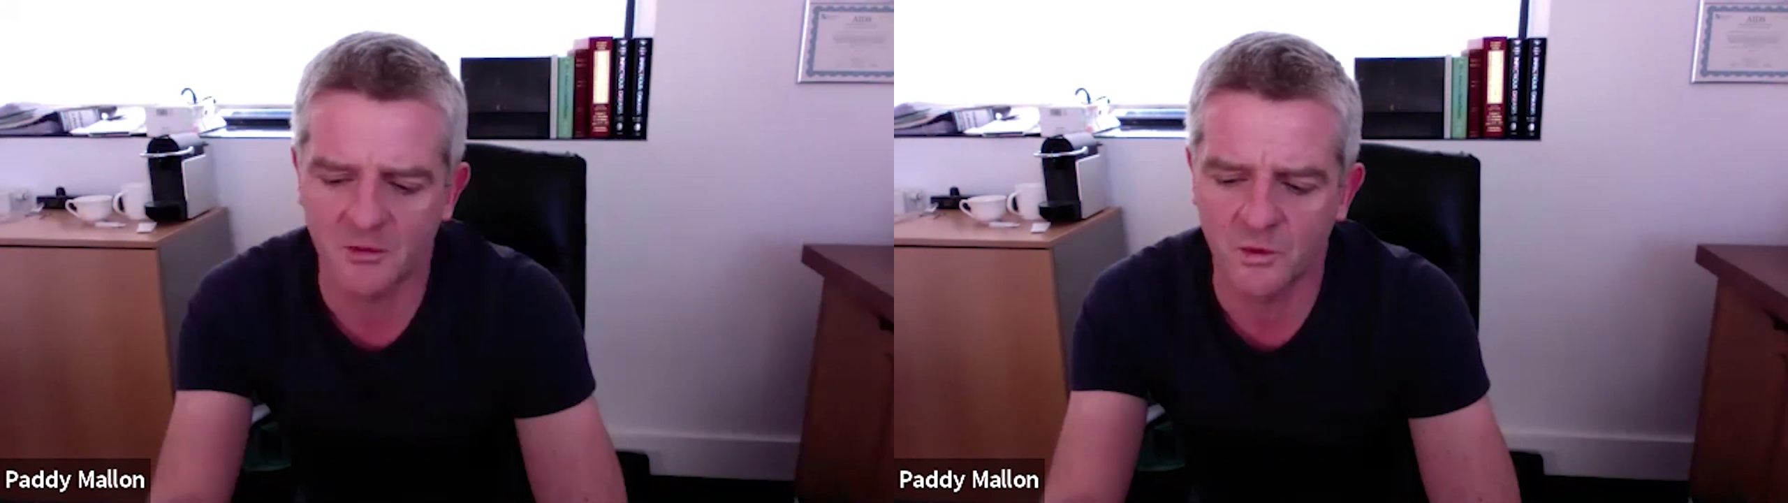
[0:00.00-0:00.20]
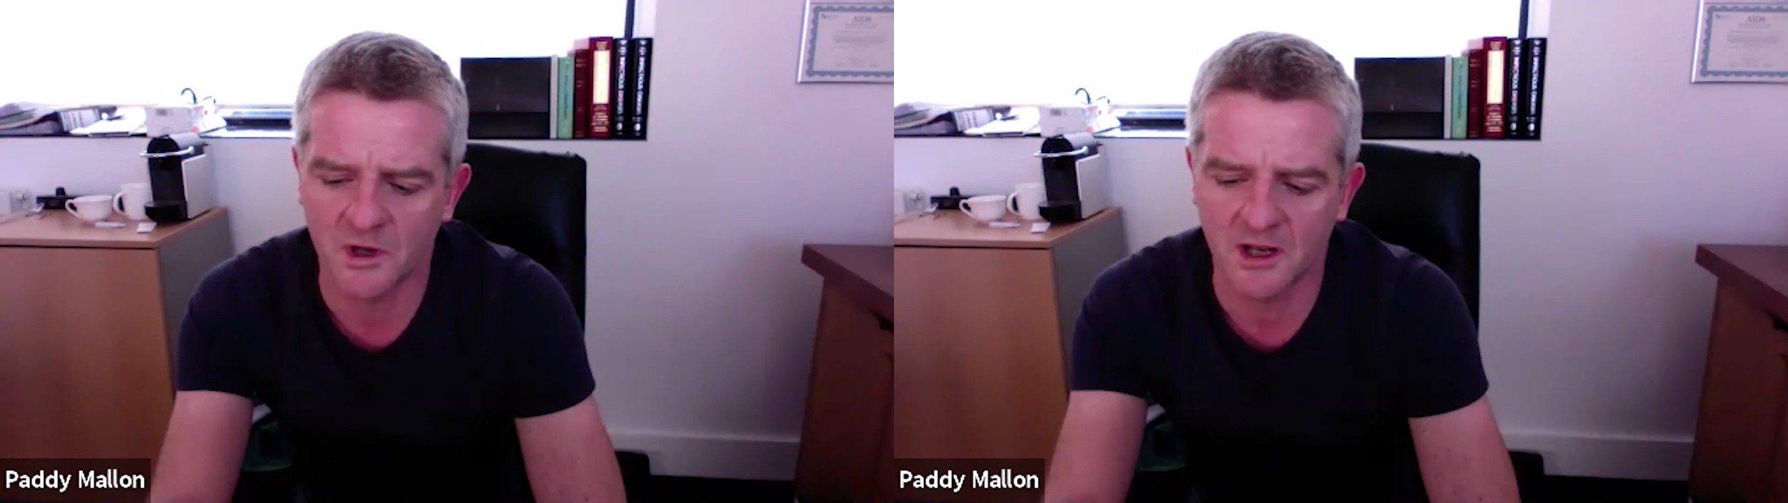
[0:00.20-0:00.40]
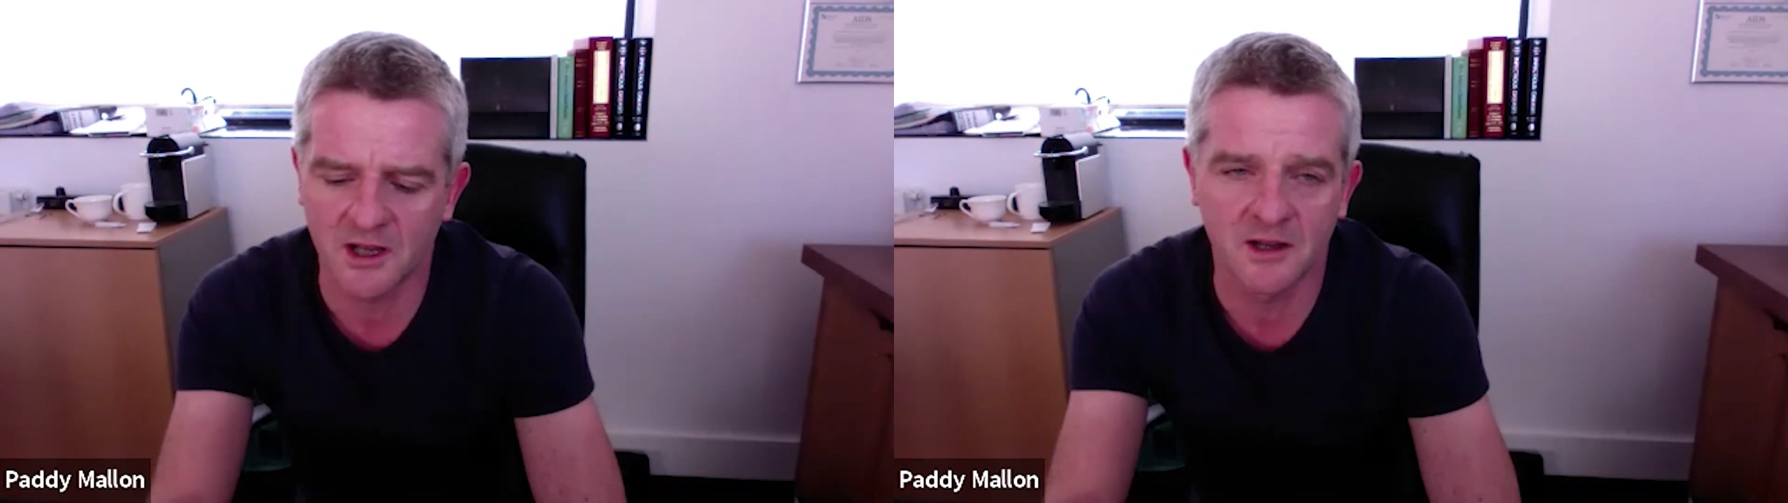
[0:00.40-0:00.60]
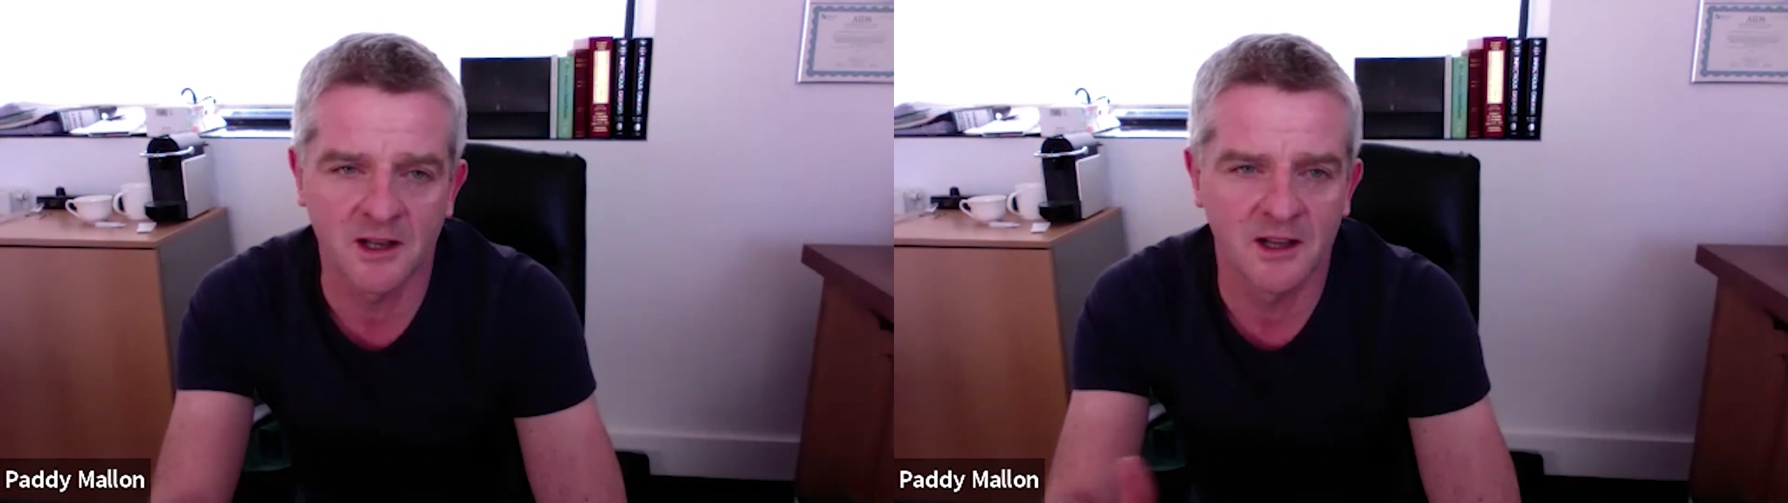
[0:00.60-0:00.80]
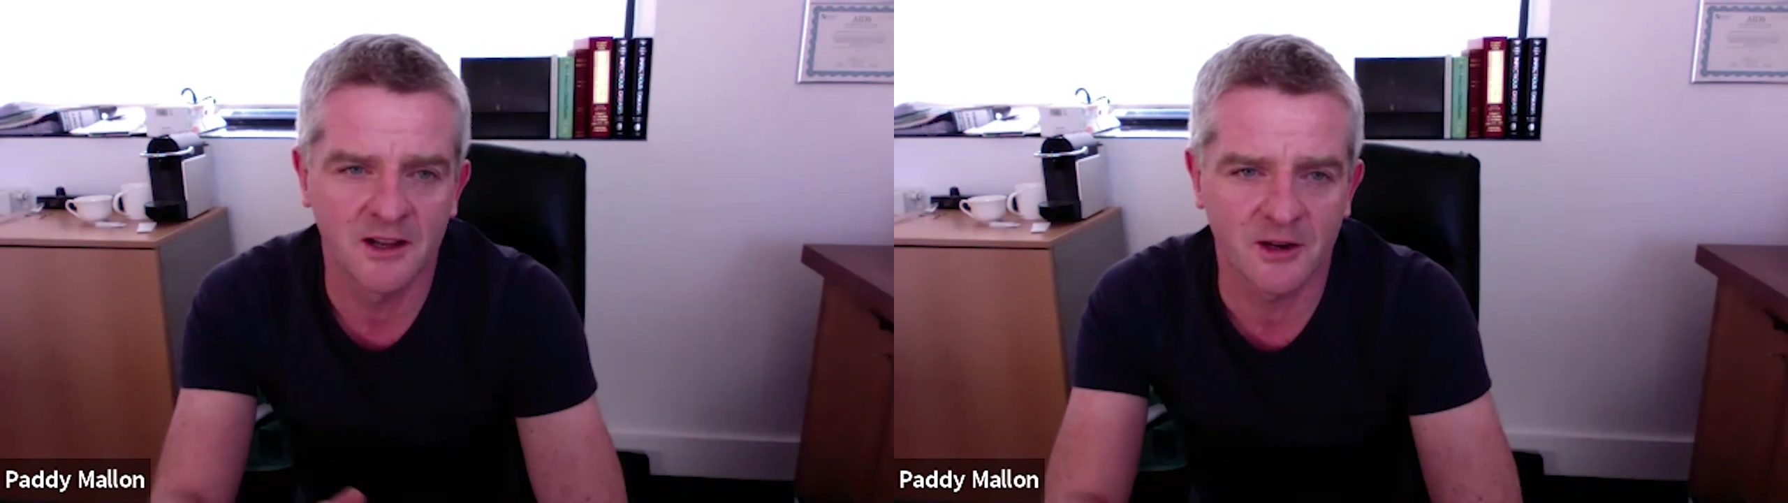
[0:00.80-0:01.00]

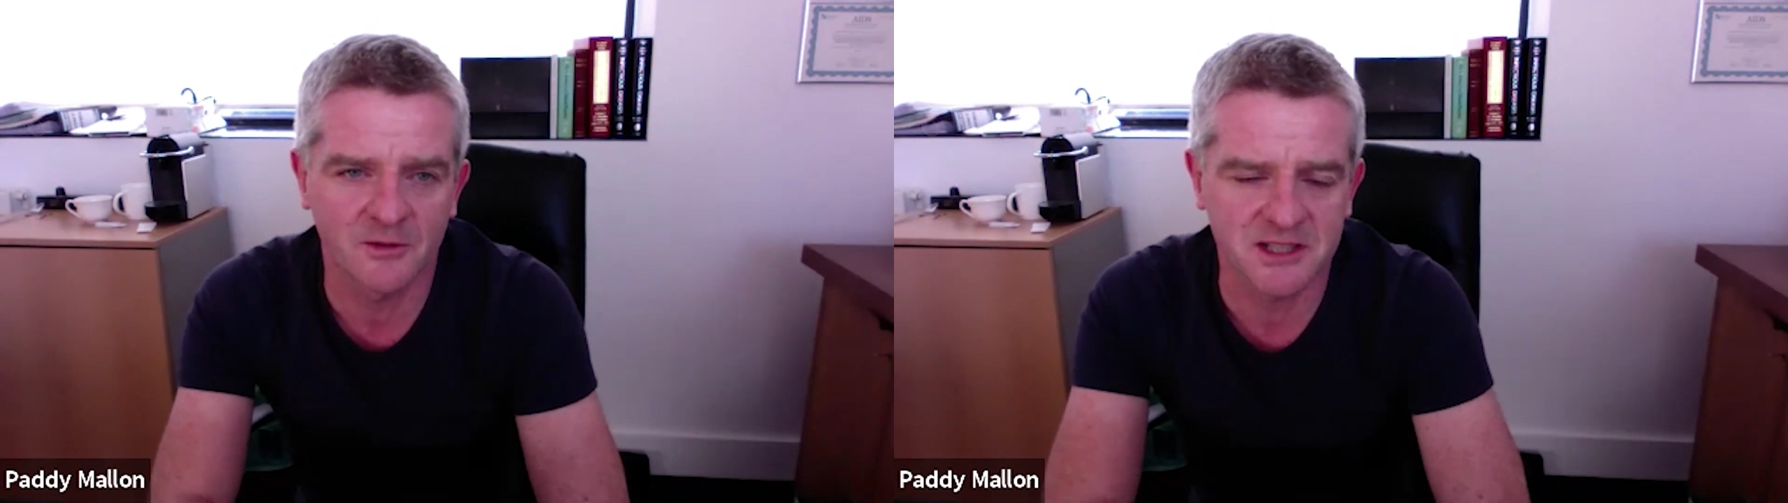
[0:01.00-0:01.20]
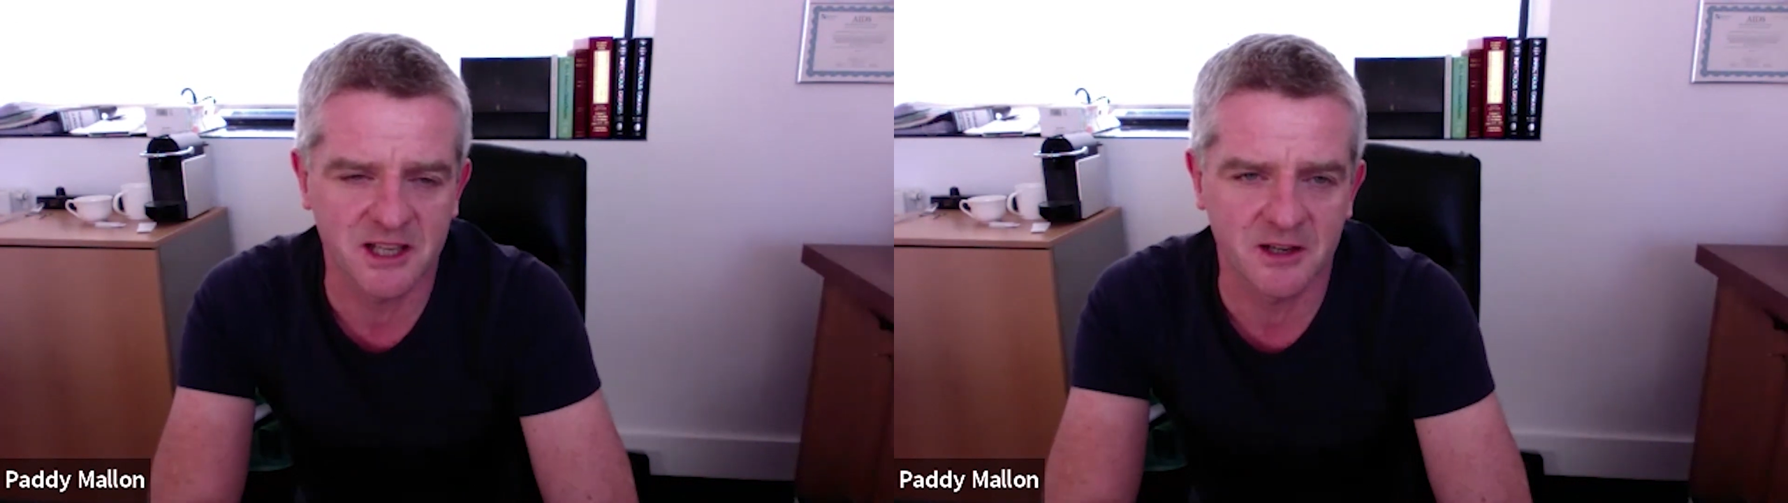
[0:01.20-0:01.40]
will stay